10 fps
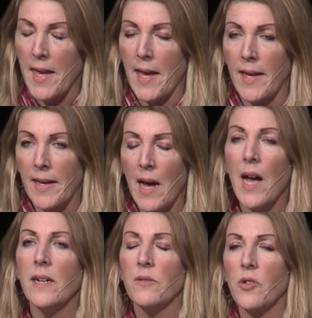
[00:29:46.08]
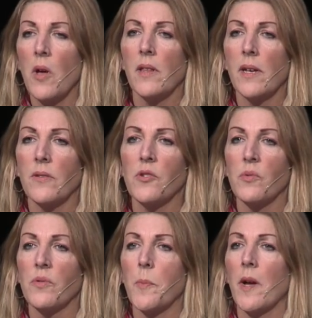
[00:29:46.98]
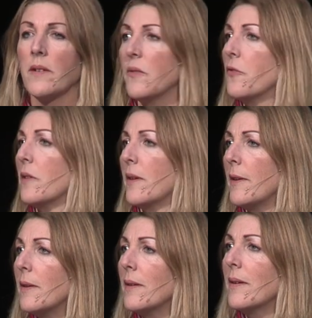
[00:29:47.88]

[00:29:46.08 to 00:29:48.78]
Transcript: And God is calling us to respond differently